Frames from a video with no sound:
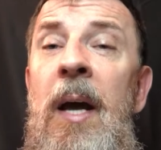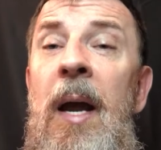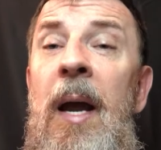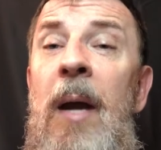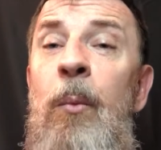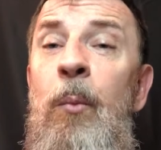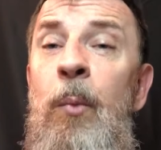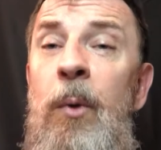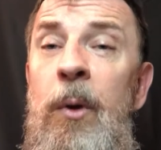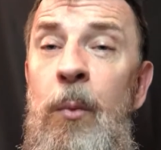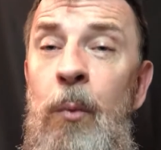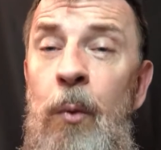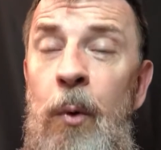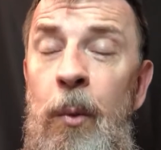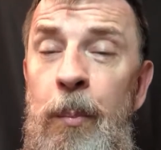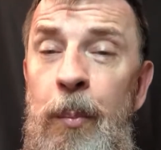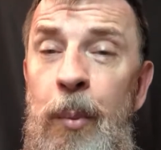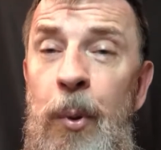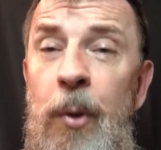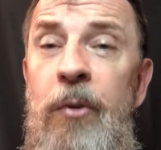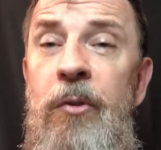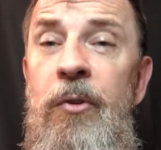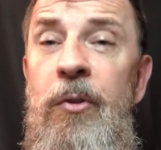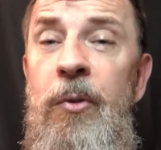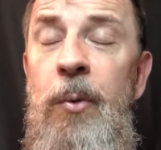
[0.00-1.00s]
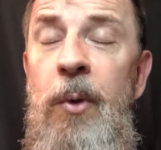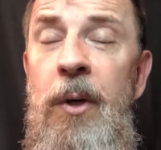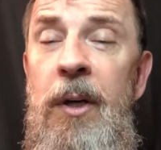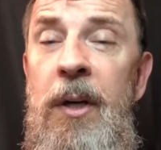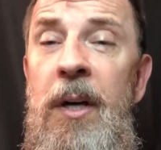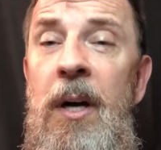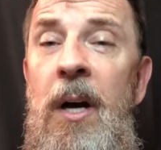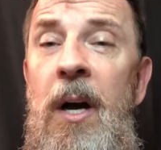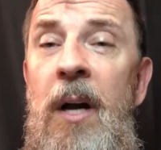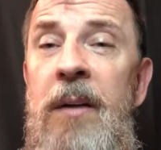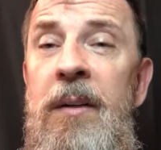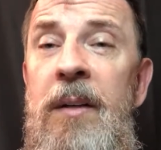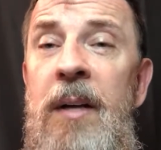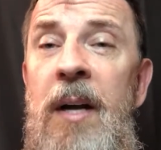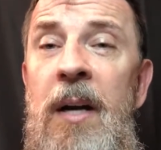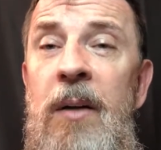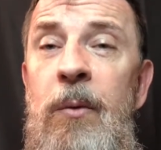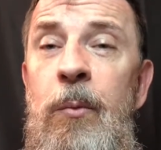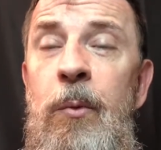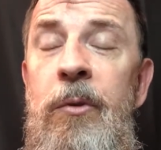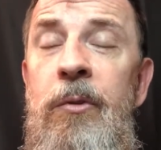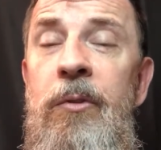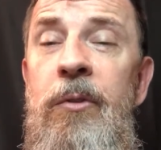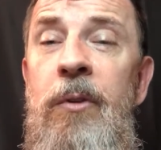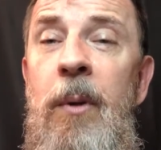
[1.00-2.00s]
and we will put you in
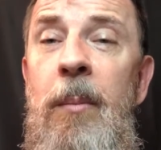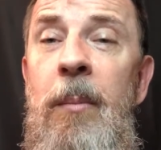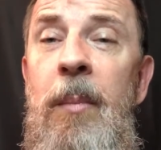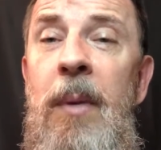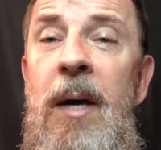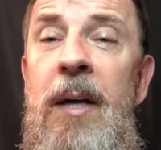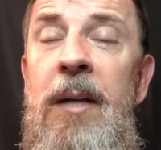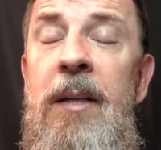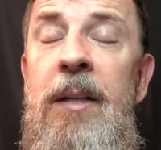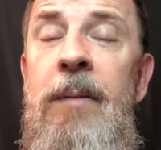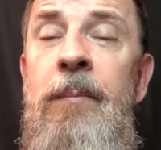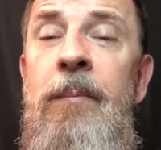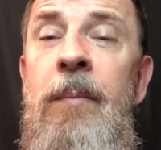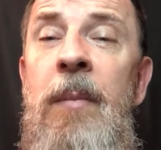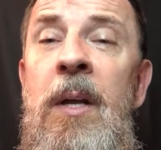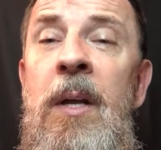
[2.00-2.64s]
contact with somebody.